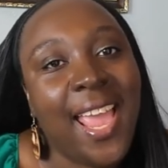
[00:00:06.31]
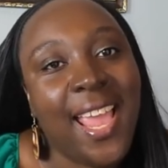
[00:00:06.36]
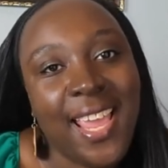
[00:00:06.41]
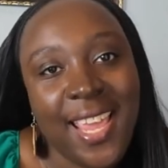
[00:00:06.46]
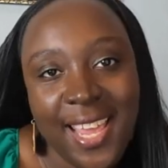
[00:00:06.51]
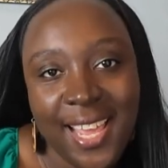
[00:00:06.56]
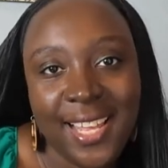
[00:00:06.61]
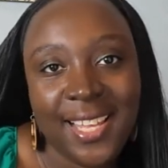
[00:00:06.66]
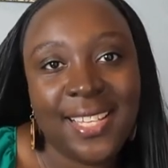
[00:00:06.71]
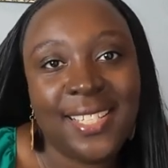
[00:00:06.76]

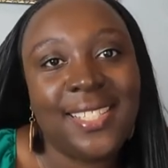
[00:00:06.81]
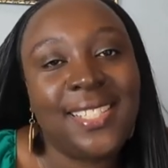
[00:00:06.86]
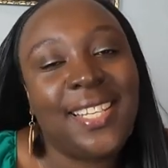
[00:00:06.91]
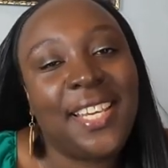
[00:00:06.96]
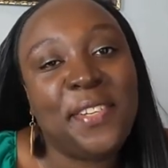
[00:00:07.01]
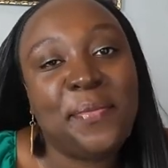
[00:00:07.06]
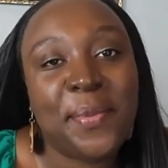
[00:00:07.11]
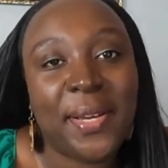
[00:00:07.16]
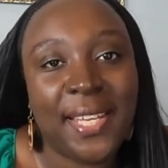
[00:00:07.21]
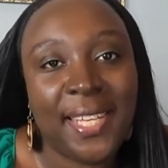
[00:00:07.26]
And
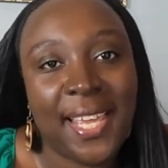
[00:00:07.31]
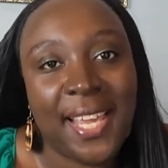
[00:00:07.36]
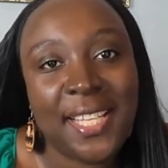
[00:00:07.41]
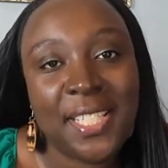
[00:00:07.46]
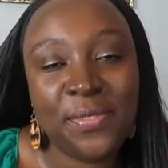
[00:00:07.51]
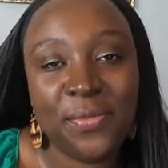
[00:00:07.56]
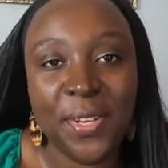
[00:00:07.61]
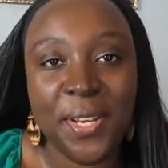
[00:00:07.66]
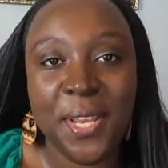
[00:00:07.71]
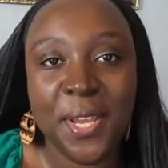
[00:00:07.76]
in my
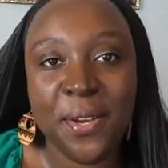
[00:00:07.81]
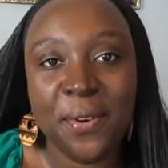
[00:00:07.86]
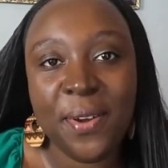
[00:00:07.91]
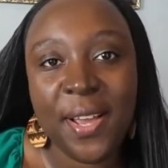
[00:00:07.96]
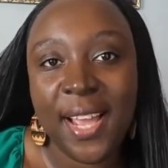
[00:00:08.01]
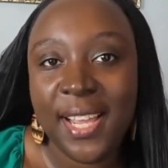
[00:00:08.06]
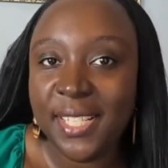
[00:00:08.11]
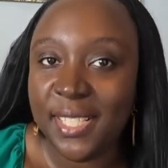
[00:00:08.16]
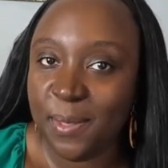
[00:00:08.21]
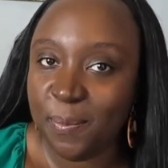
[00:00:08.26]
last video,
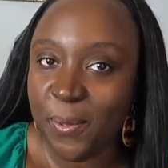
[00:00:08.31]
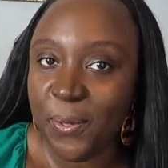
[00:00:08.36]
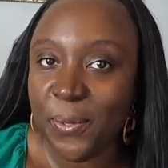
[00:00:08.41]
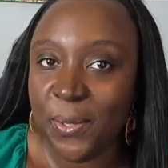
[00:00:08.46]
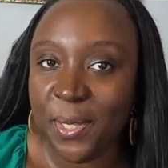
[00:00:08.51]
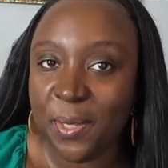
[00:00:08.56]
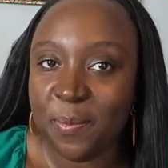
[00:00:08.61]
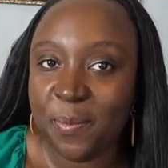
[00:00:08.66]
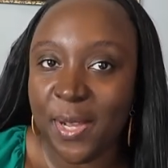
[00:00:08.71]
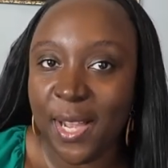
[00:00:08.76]
I
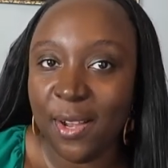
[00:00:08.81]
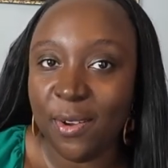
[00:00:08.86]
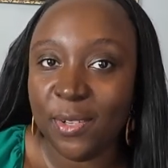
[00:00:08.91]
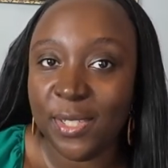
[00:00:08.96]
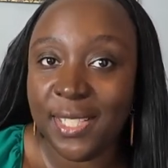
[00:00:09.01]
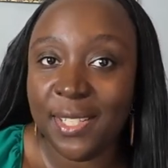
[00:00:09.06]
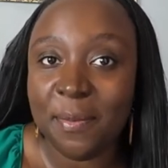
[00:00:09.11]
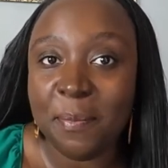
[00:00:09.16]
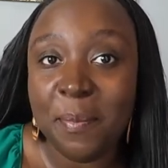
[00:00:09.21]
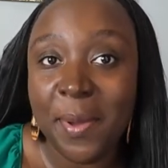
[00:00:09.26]
spoke
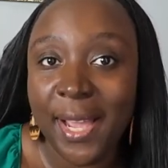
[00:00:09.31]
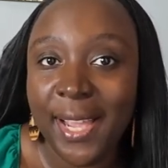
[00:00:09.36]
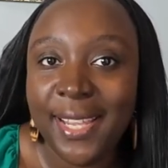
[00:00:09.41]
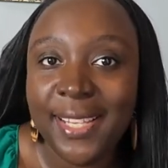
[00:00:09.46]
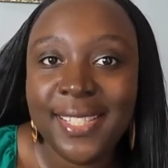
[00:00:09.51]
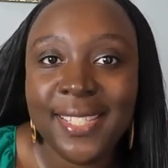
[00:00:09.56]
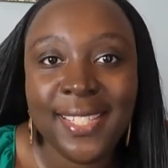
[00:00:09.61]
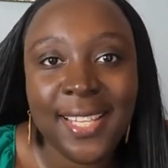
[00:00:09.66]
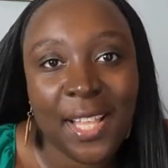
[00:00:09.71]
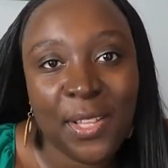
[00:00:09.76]
about
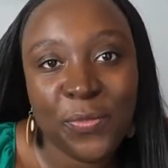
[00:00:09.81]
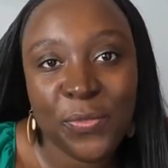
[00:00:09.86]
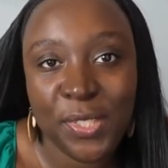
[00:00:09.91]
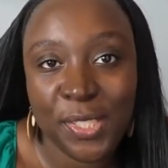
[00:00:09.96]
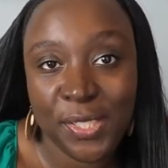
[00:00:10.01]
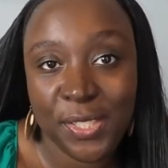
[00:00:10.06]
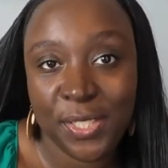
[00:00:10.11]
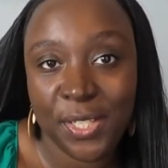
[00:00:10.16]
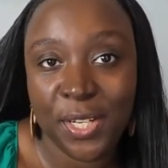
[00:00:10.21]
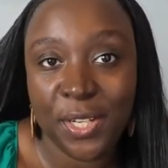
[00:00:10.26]
my
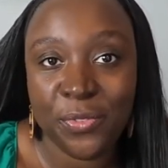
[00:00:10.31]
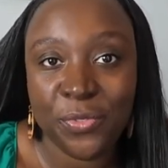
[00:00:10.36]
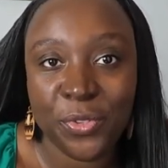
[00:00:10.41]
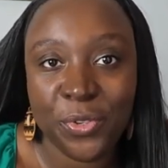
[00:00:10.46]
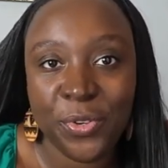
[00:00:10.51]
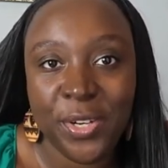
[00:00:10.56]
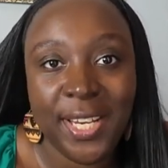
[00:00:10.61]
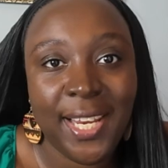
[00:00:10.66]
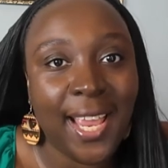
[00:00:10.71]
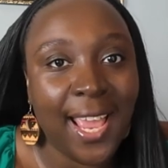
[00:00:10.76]

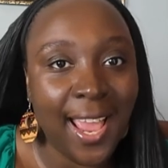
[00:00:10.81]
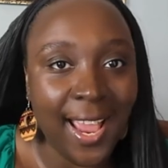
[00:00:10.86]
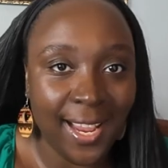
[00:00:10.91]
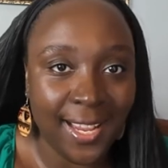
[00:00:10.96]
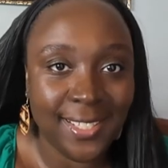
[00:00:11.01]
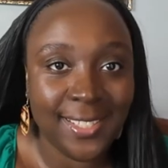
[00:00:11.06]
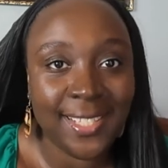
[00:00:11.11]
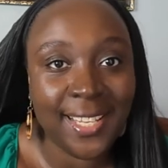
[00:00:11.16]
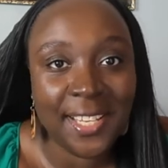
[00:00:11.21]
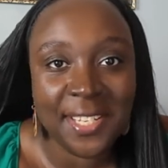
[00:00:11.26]
self-discovery
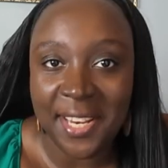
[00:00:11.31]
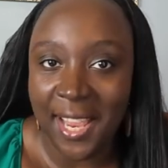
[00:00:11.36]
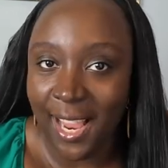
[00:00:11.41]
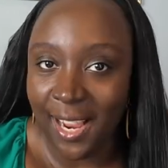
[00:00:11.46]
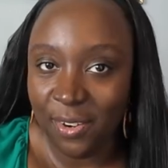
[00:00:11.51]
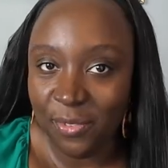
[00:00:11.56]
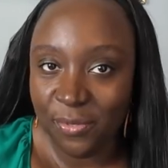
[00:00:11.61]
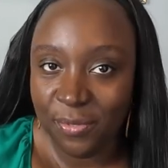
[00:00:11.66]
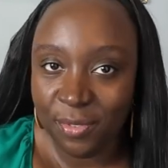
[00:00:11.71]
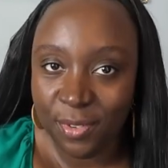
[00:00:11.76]
as an
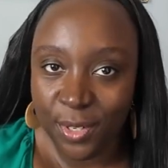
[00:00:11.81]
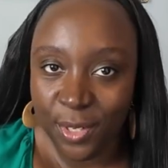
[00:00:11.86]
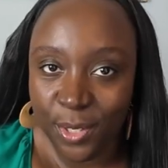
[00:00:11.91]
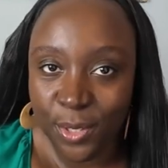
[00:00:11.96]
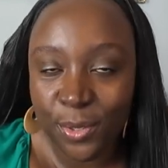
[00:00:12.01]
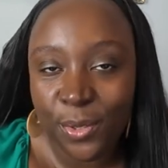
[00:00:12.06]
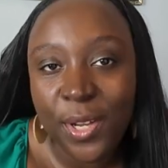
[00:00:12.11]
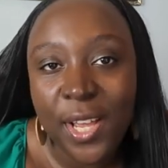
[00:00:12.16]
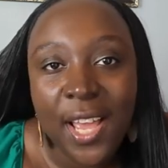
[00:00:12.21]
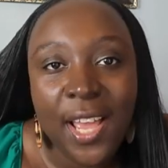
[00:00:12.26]

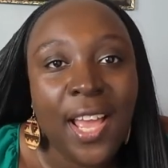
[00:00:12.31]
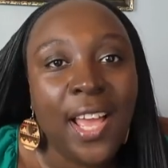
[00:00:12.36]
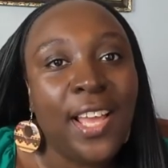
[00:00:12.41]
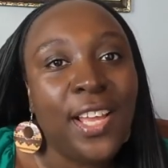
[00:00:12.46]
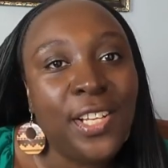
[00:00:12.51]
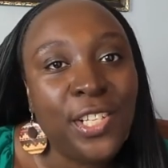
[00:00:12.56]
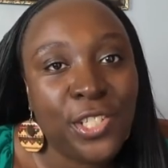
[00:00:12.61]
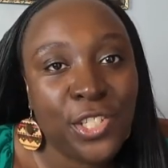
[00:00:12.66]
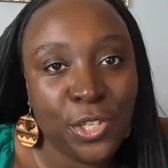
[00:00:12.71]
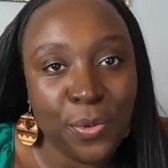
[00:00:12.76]

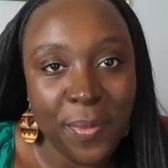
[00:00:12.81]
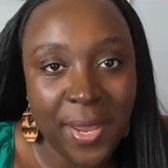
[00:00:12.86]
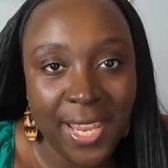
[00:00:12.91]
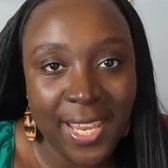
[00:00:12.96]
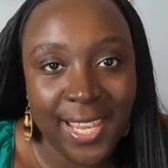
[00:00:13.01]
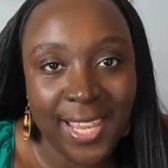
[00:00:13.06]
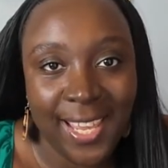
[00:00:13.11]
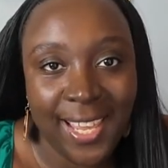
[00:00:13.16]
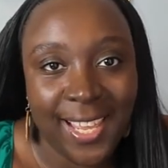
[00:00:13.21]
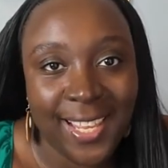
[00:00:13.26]

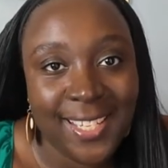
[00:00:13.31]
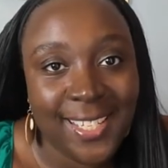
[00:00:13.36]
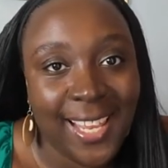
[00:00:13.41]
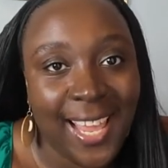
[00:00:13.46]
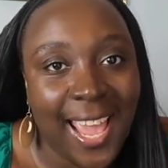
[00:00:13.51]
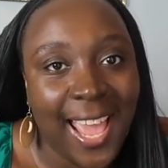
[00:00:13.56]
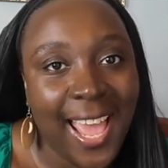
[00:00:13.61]
Afro-Jamaican.